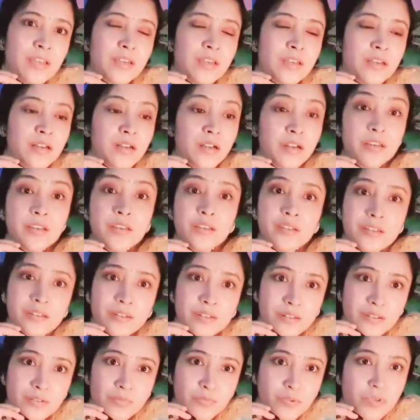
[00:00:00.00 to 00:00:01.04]

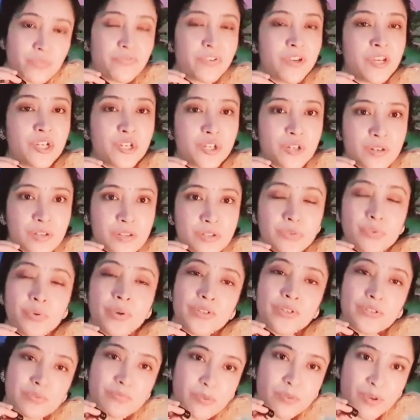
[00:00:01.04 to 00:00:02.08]
career, profession is
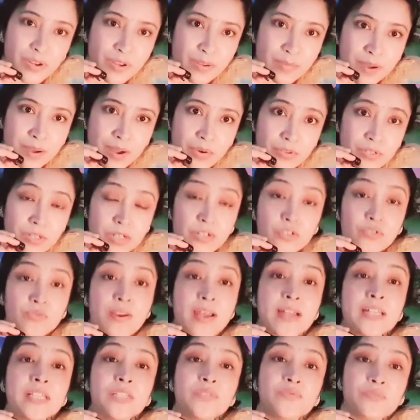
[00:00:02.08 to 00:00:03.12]
going to bring about a
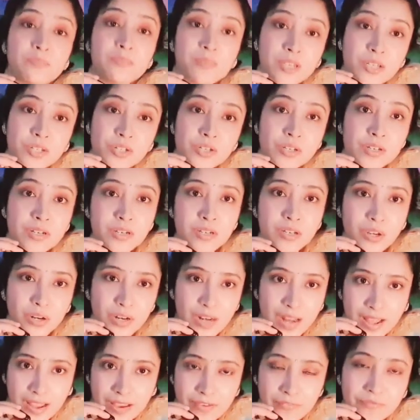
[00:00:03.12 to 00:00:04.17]
transformation in your
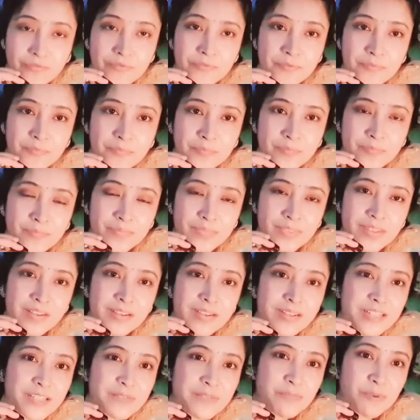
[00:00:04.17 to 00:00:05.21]
life.
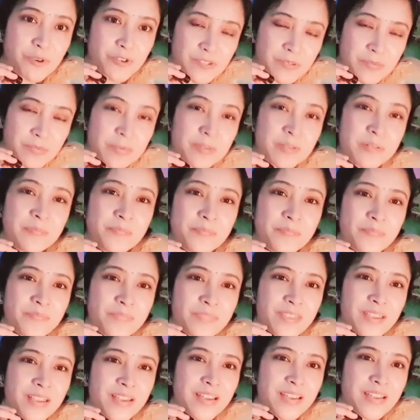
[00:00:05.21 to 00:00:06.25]
It's possible.
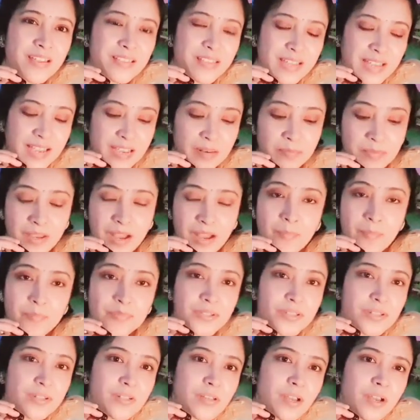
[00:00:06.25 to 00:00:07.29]
There can be
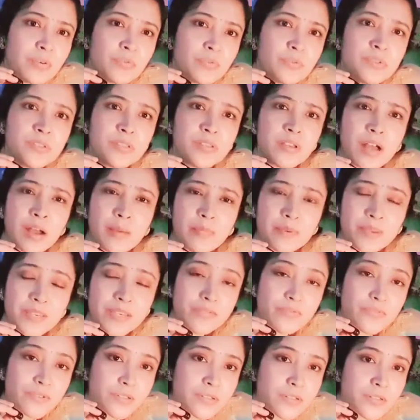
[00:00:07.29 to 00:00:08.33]
ups and downs,
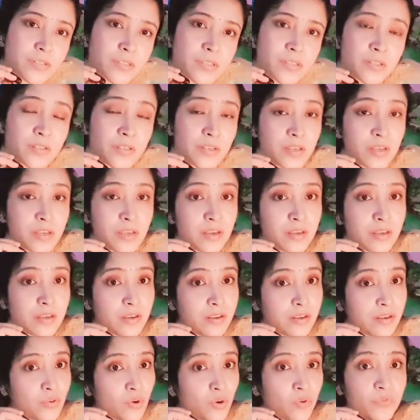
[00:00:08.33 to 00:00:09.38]
upheavals,
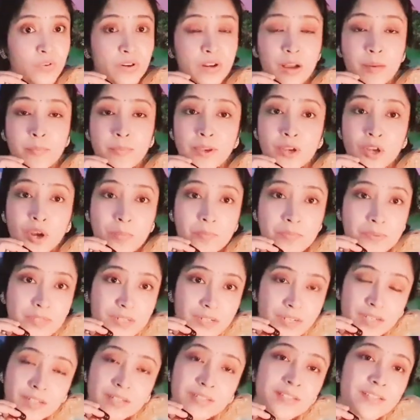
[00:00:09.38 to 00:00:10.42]
overcoming
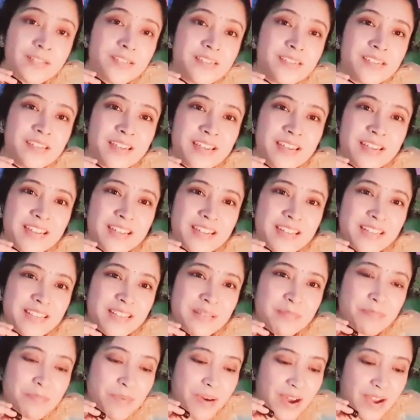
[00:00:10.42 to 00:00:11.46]
obstacles. The
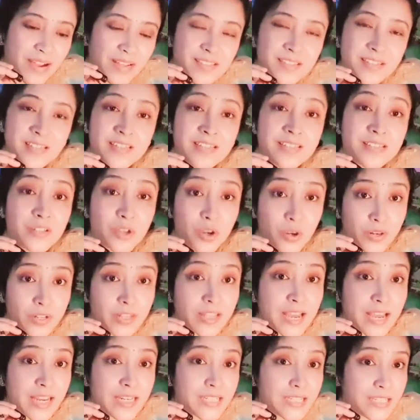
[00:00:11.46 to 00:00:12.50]
path is not
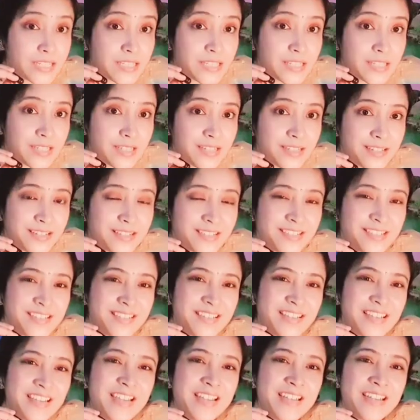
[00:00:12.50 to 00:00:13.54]
that easy.
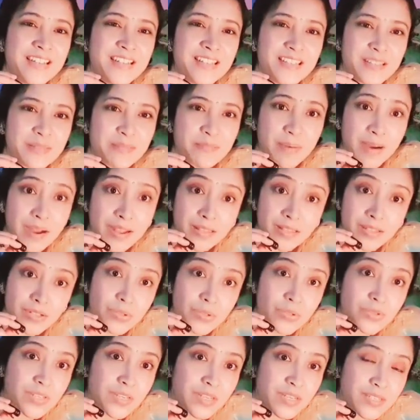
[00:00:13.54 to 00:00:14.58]
The path
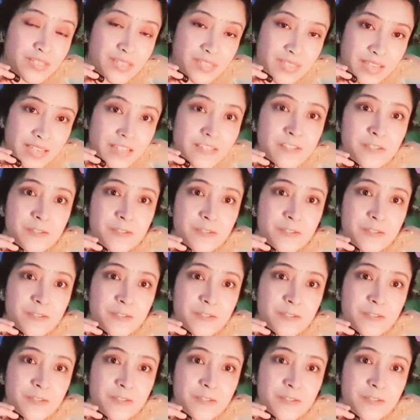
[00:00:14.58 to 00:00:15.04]
to success